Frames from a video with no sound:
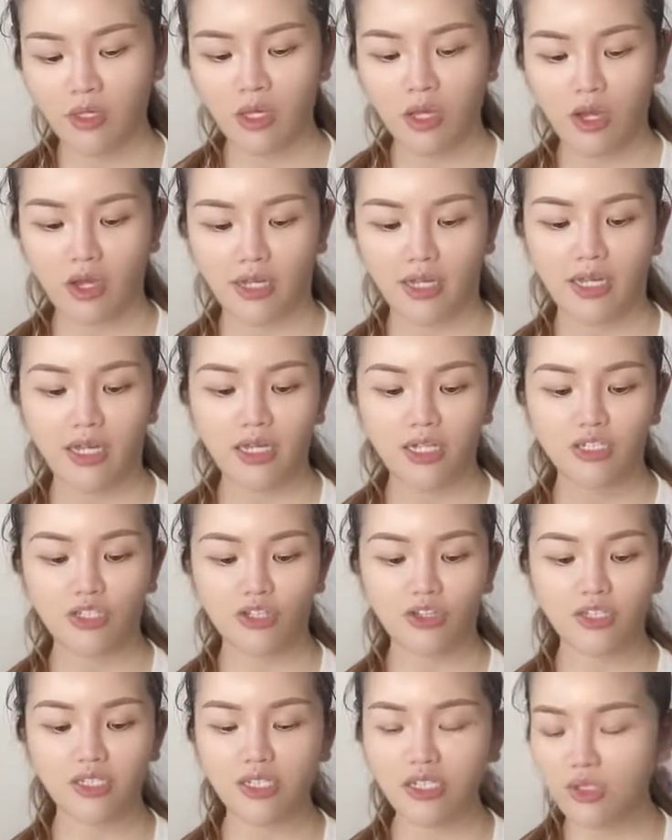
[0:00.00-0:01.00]
Okay, so
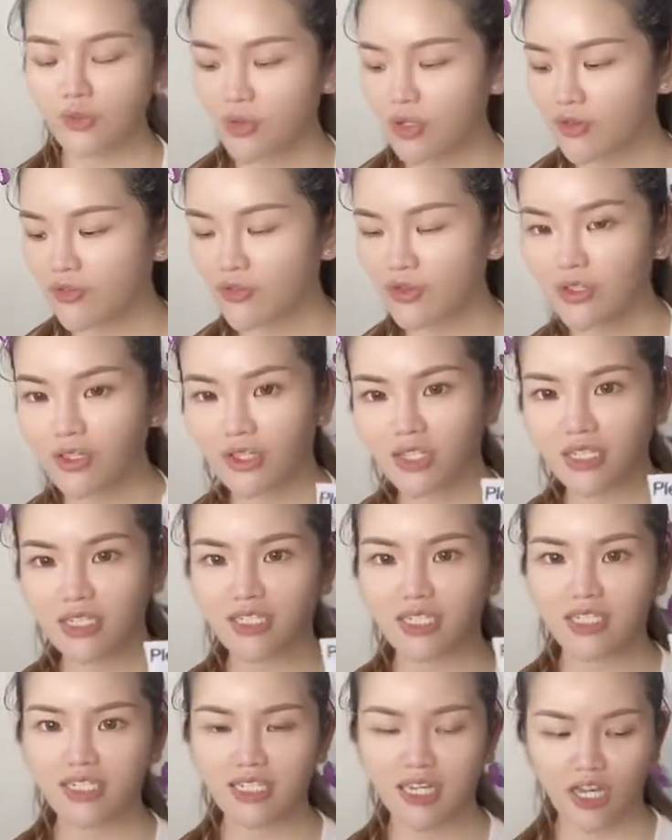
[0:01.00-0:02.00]
this is one of the things
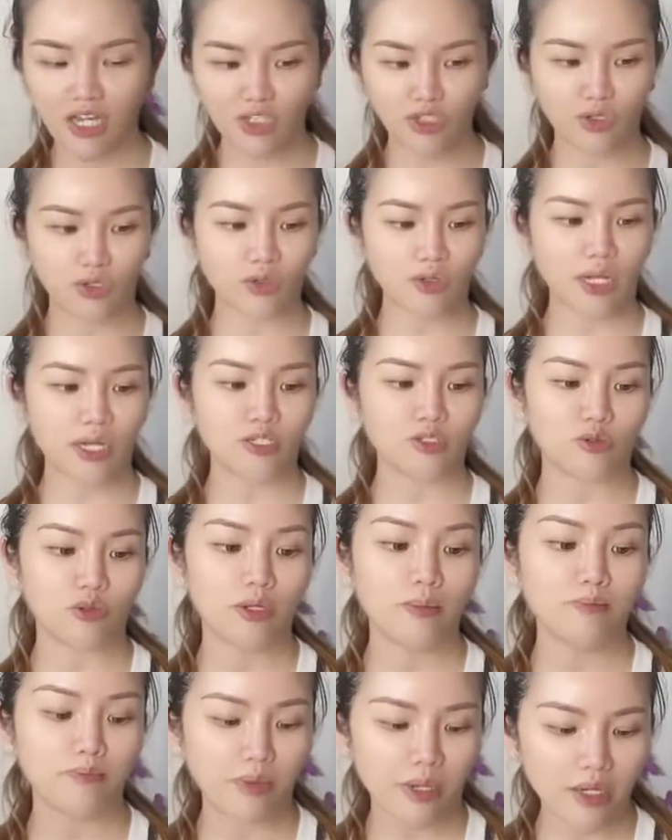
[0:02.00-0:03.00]
I said I don't like
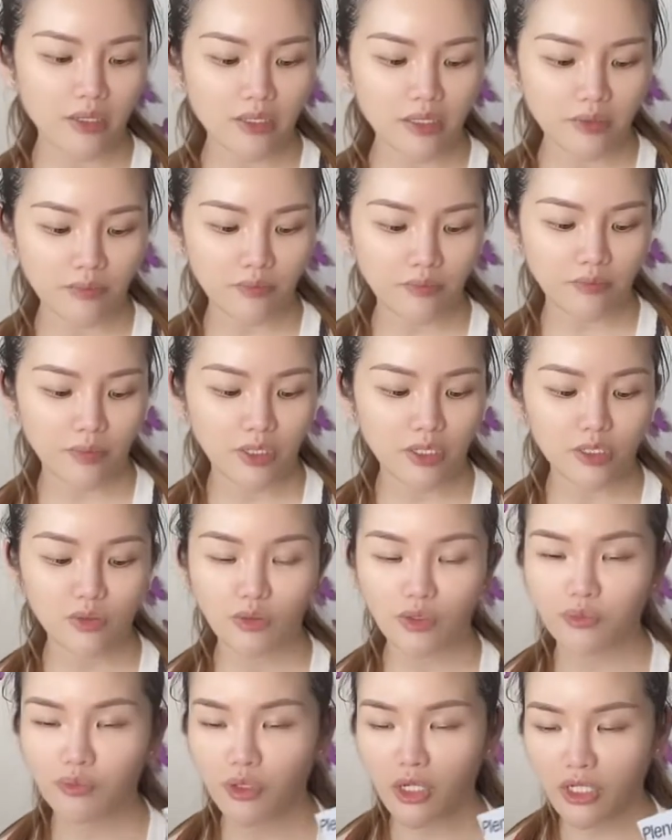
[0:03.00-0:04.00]
doing, but because
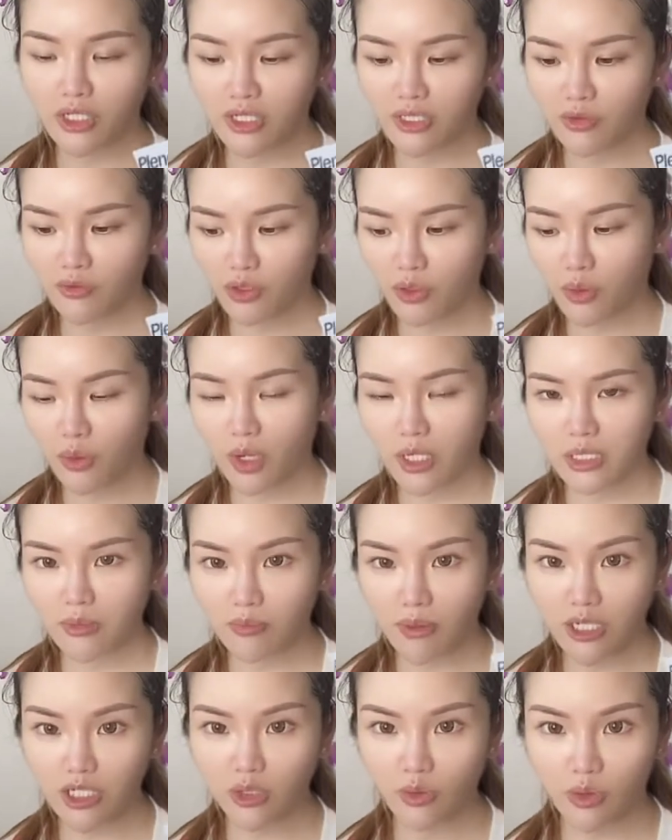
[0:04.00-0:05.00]
it doesn't require
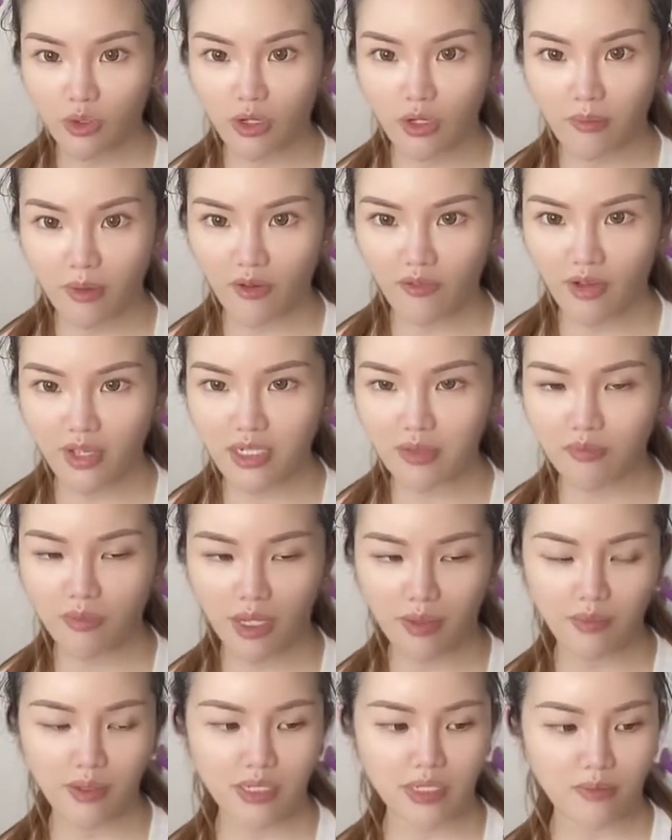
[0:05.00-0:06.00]
splashing water on my face,
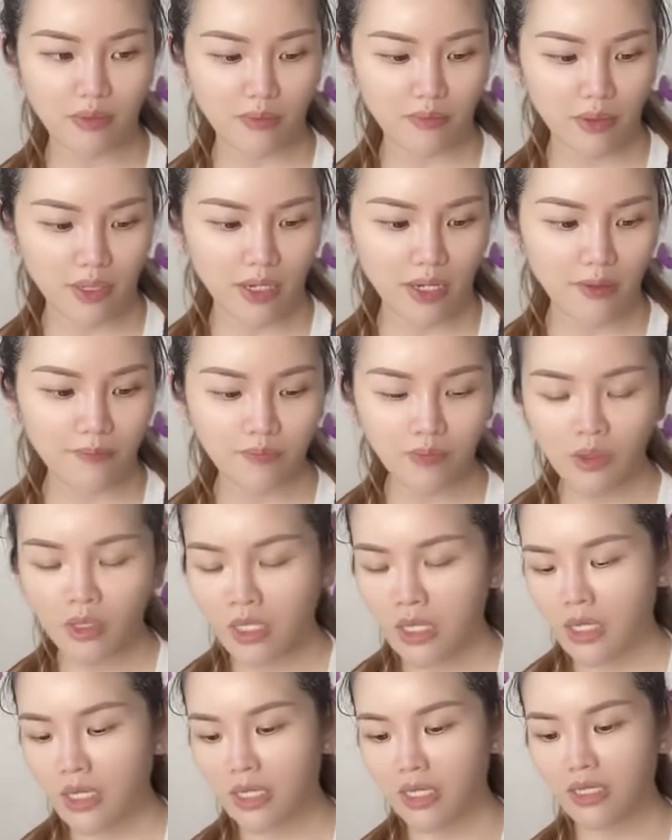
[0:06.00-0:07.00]
maybe it's a bit better,
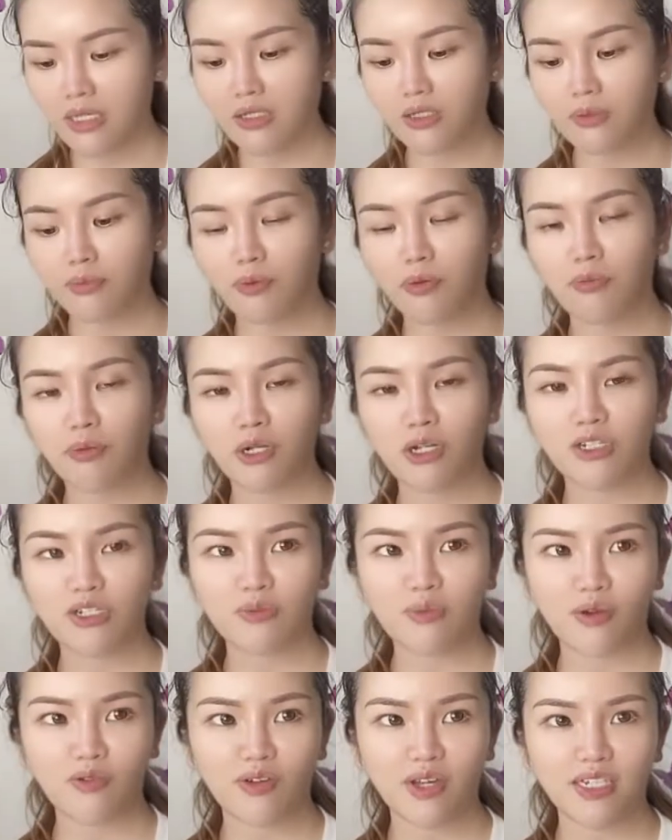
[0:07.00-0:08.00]
is to put products on
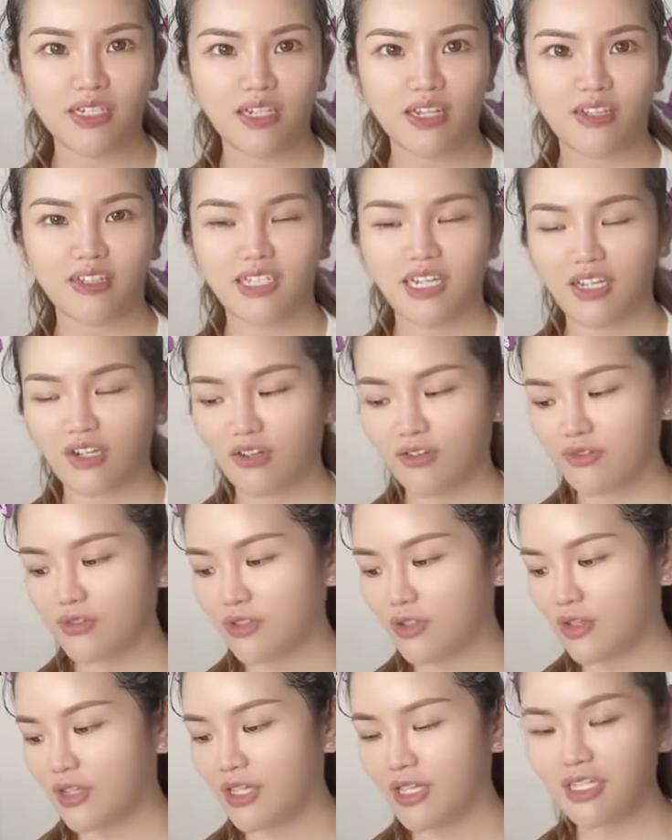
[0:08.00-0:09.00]
my face and I take it off. So
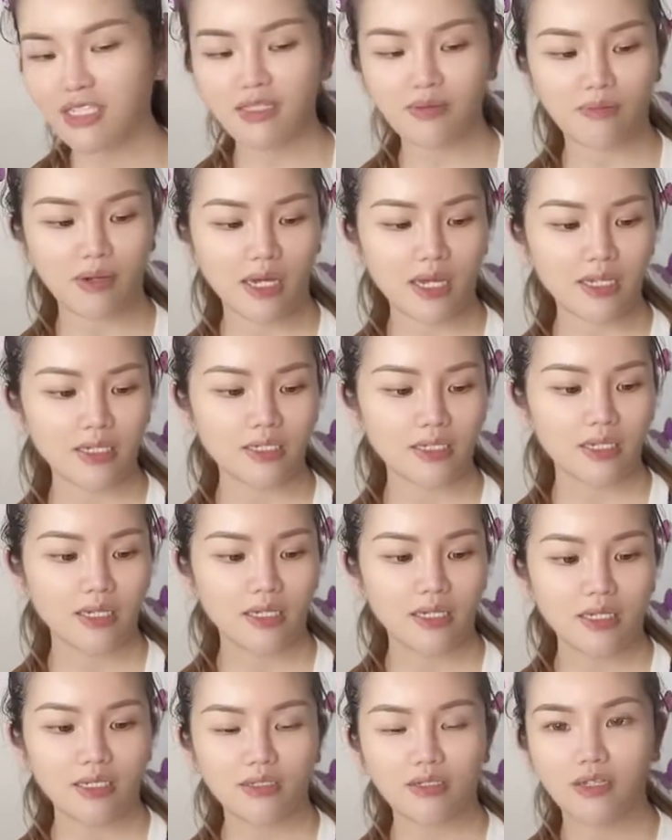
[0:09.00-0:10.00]
it is a mask.
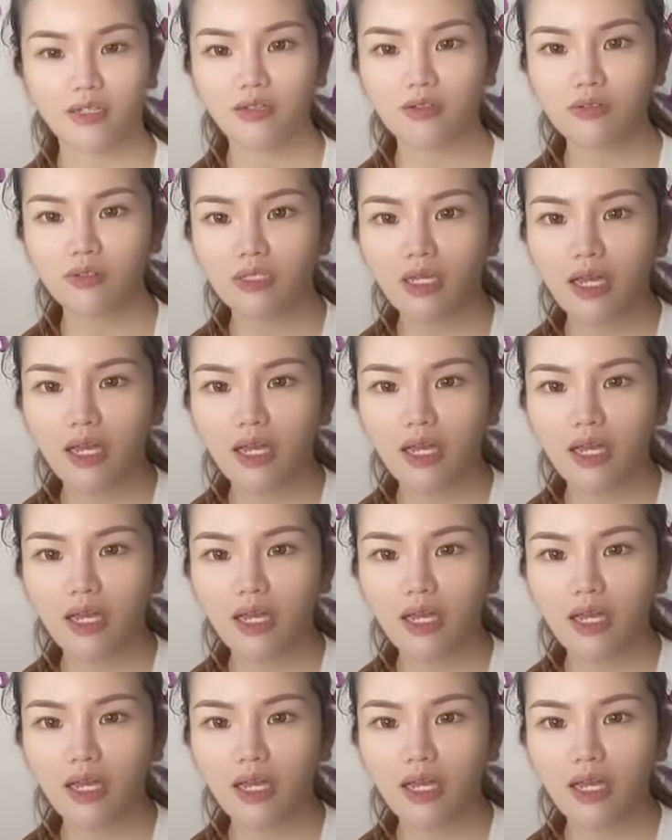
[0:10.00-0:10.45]
So it looks,